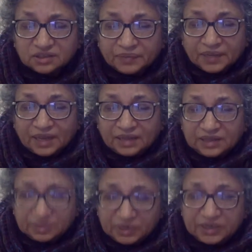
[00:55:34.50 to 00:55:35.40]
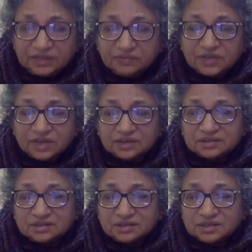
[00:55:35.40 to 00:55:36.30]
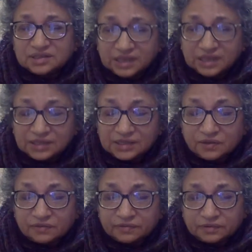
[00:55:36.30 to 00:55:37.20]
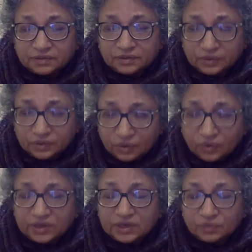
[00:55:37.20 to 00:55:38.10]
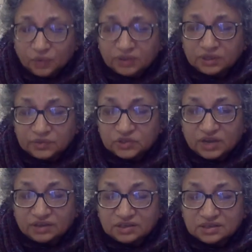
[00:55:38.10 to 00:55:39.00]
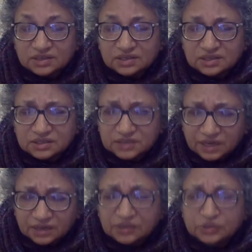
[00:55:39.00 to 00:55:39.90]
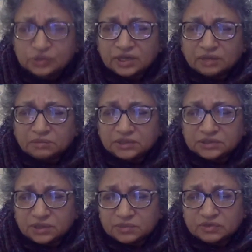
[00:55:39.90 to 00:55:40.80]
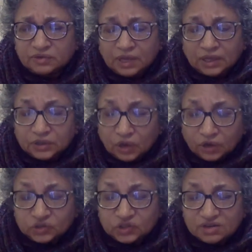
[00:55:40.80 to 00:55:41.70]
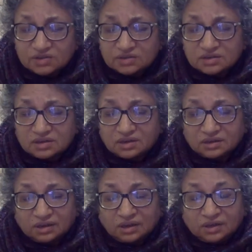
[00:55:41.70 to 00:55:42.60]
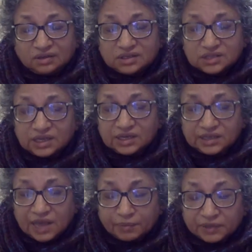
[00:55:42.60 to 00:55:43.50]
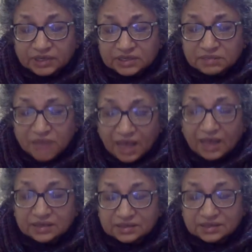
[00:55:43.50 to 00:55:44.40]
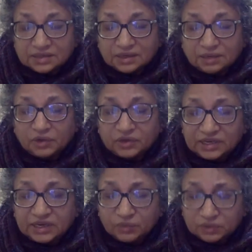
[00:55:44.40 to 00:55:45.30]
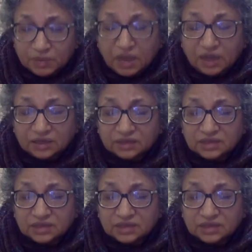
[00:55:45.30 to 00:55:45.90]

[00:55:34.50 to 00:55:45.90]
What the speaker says: And they believe that the skills of knowing and working with Chinese is integral to them in terms of not just the skill capitalism has about dealing with markets,